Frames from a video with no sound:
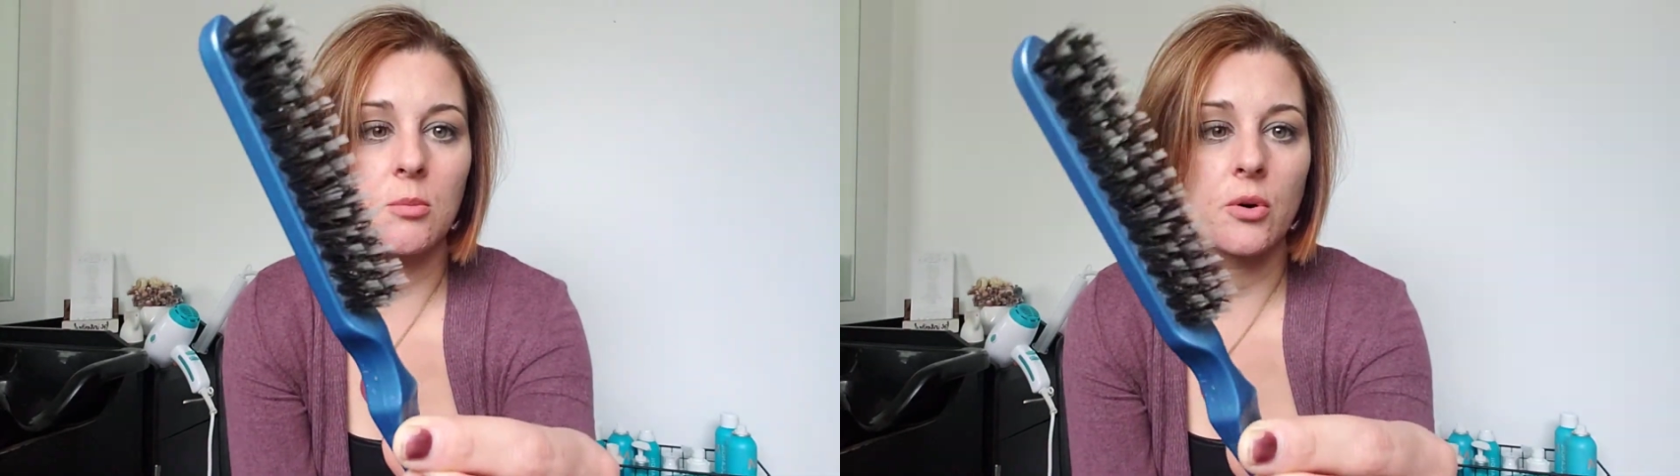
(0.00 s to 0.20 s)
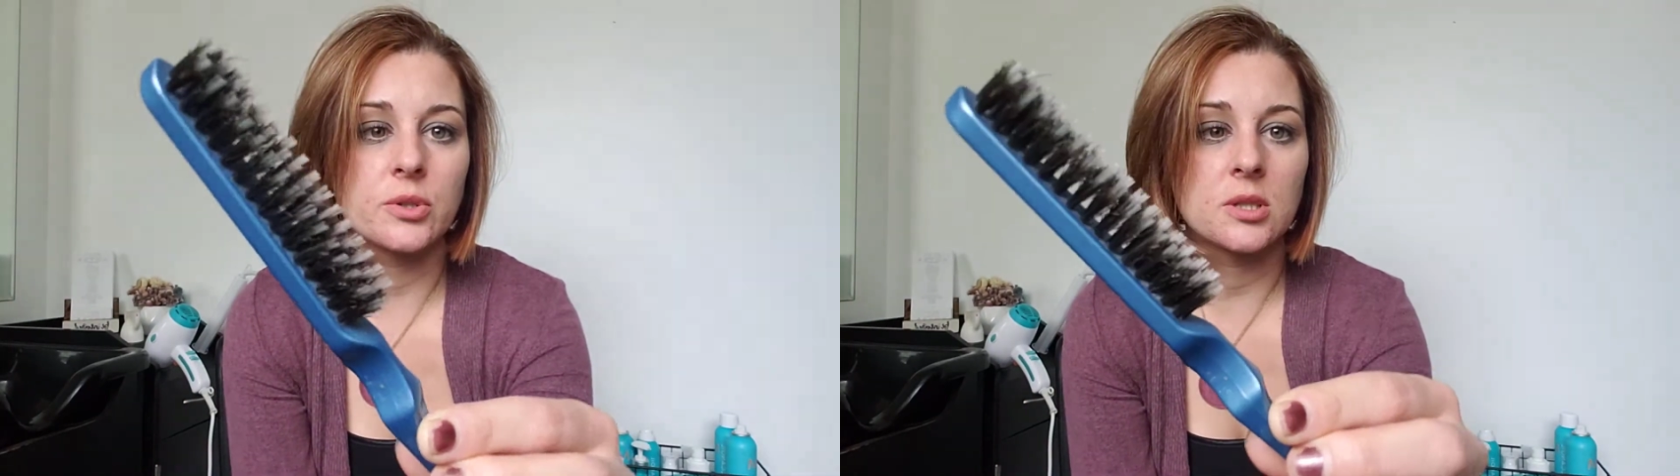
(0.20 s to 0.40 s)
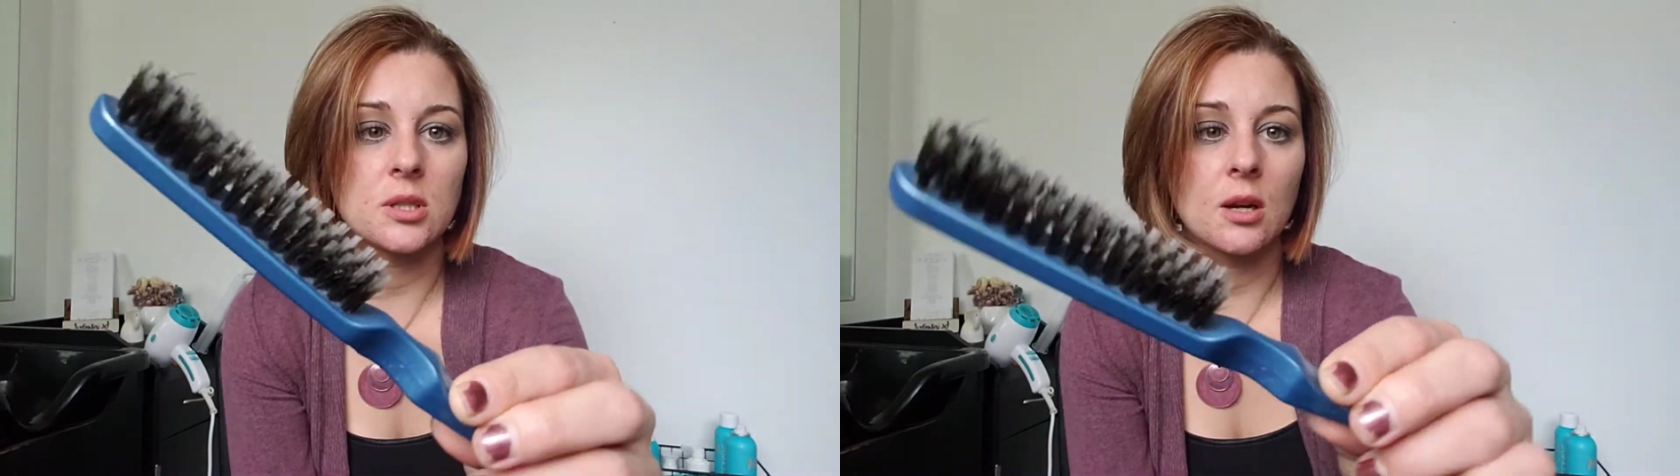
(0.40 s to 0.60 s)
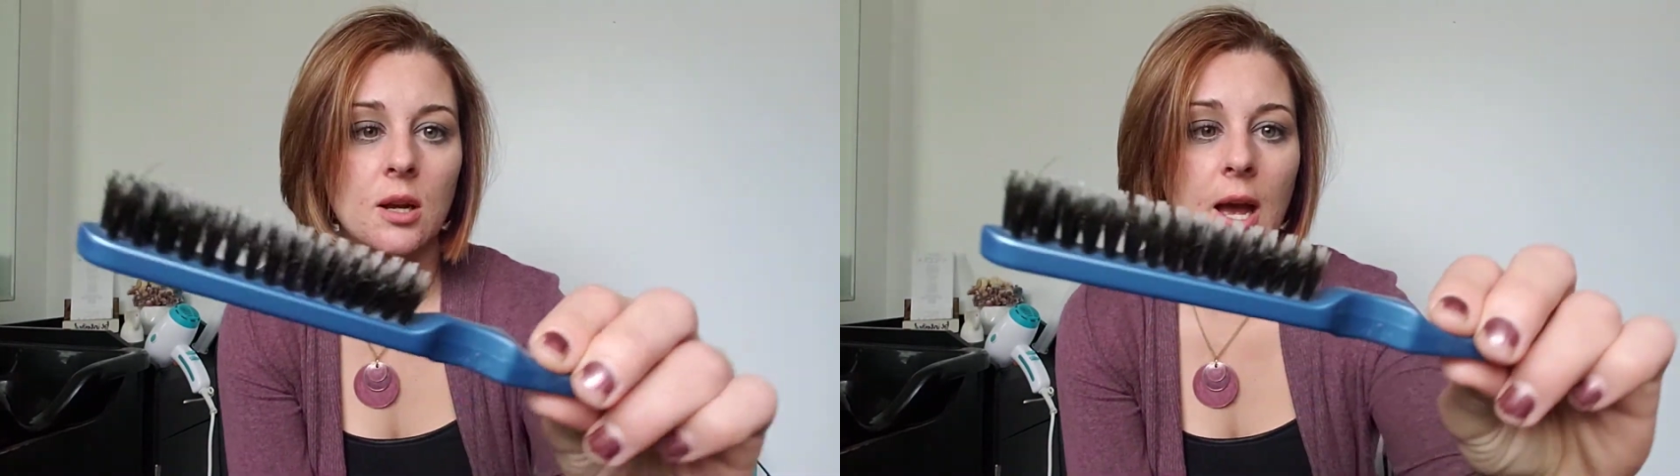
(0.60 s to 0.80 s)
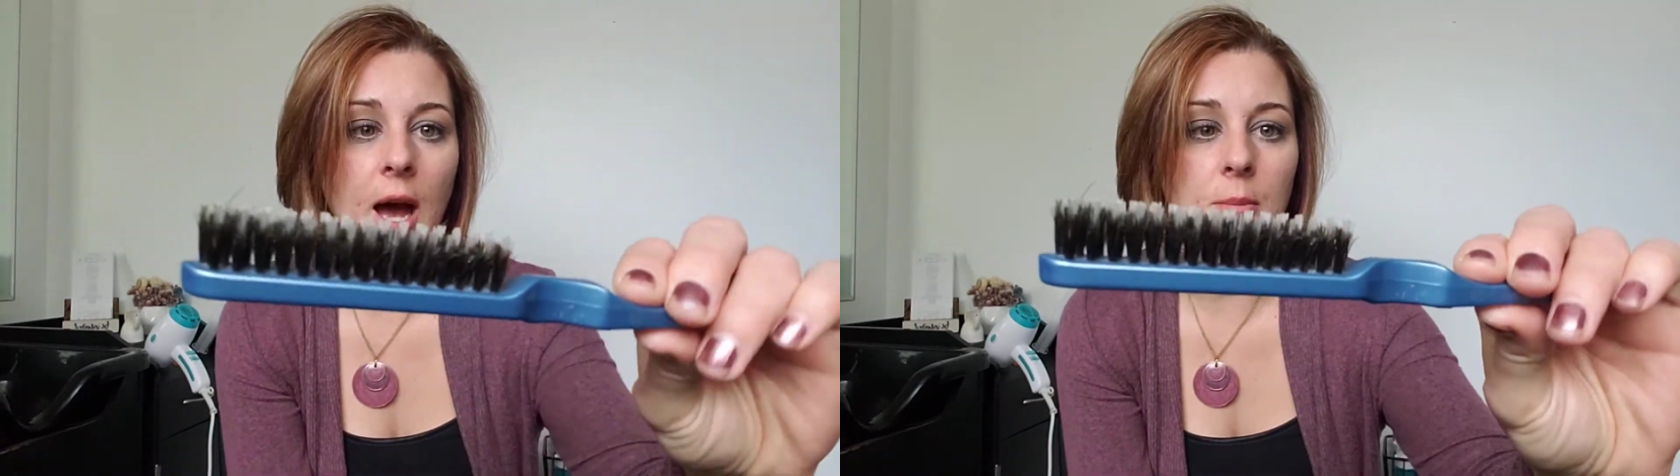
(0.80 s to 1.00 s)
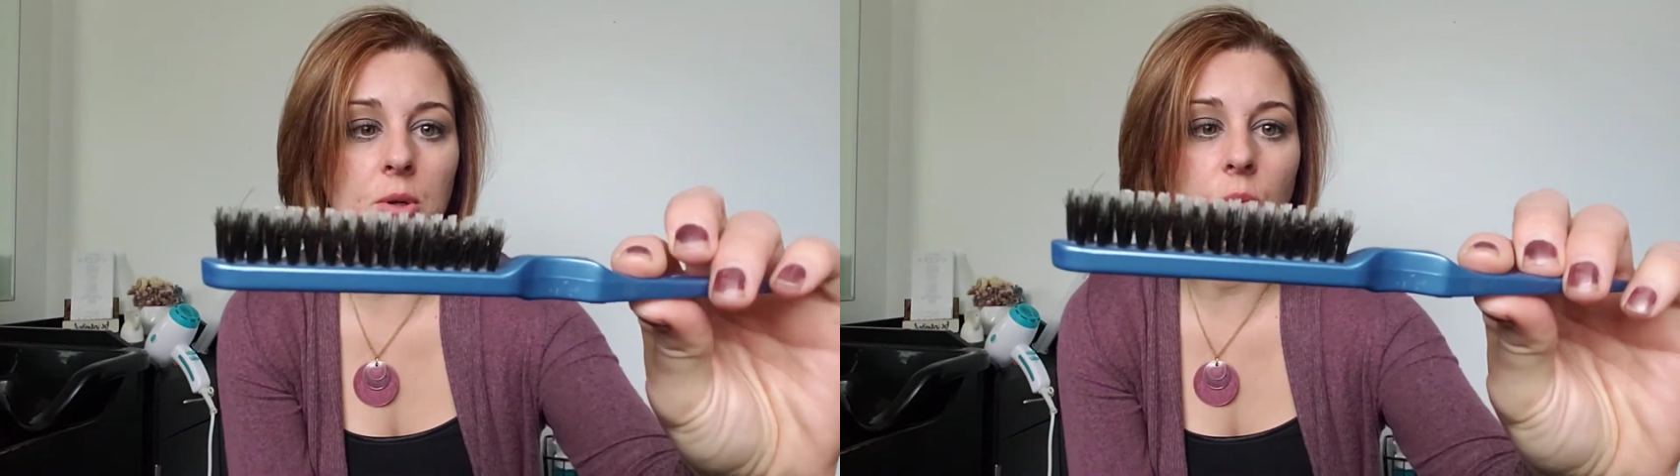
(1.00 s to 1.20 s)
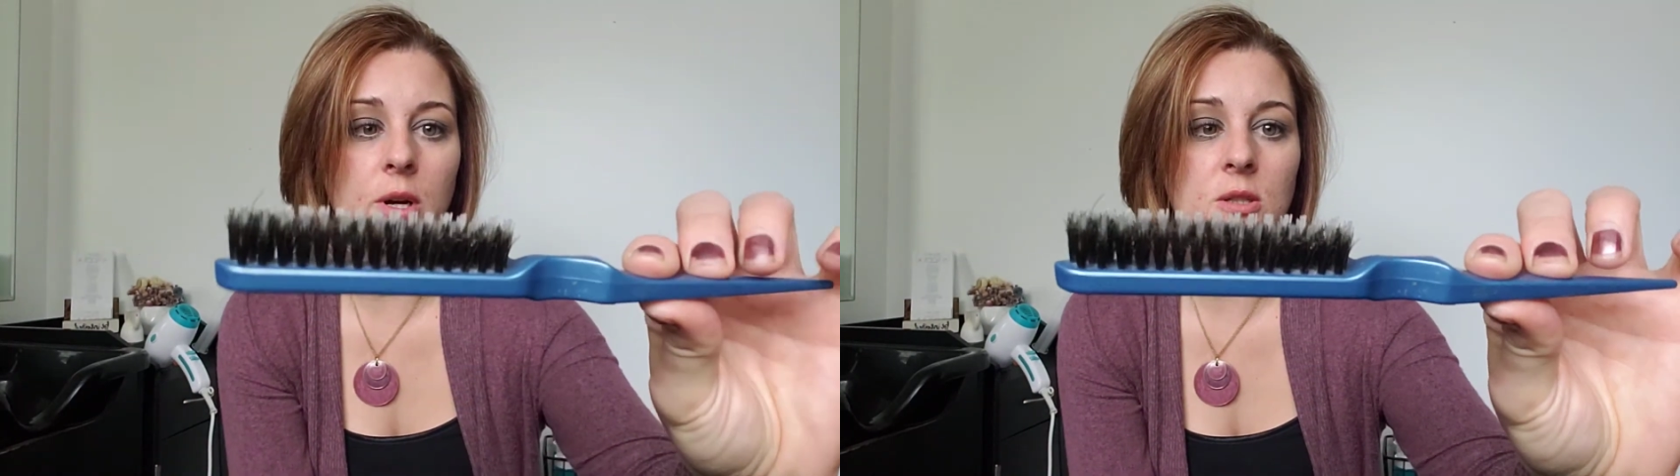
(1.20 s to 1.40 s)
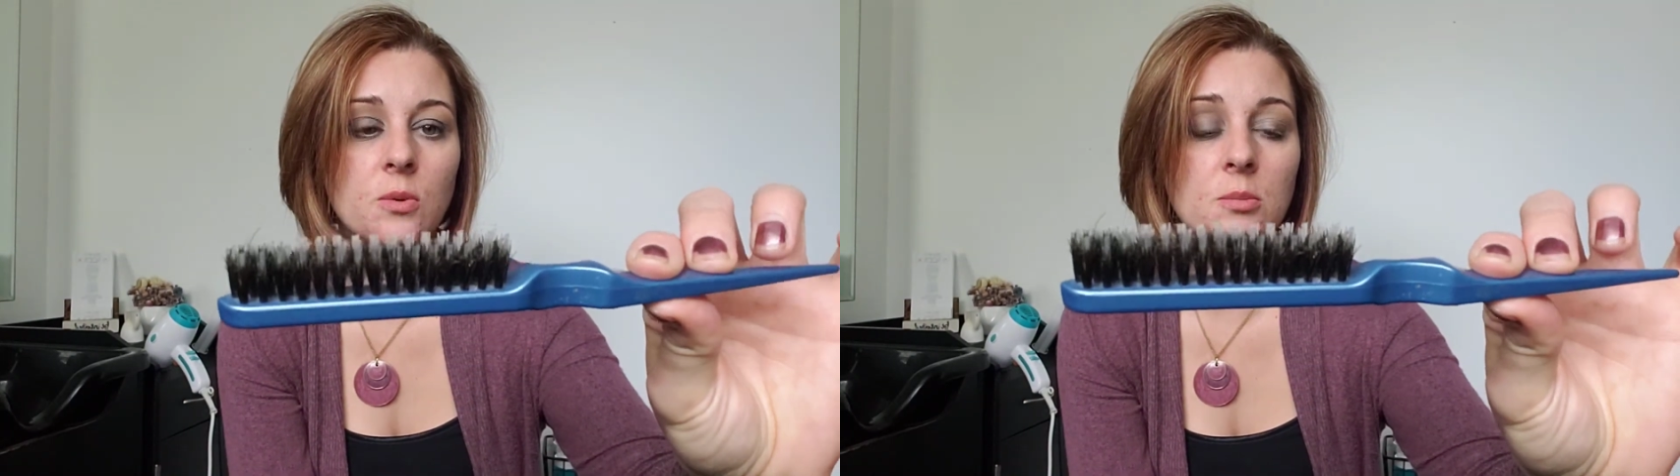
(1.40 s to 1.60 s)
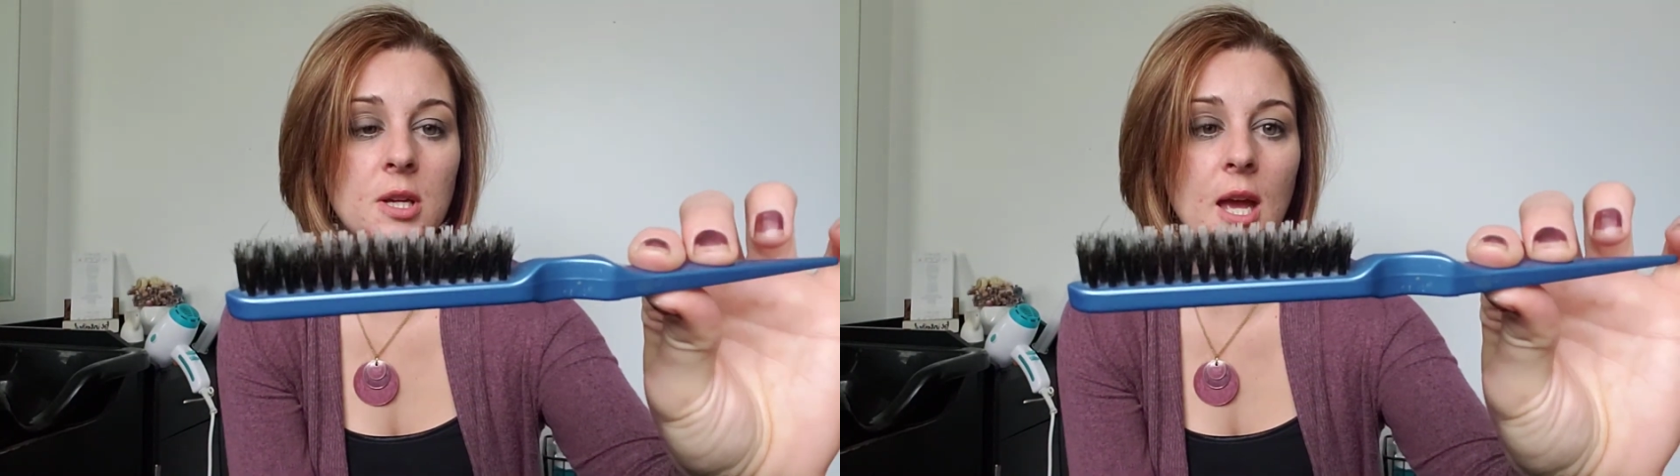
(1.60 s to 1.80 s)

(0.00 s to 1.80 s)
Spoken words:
most common ones would be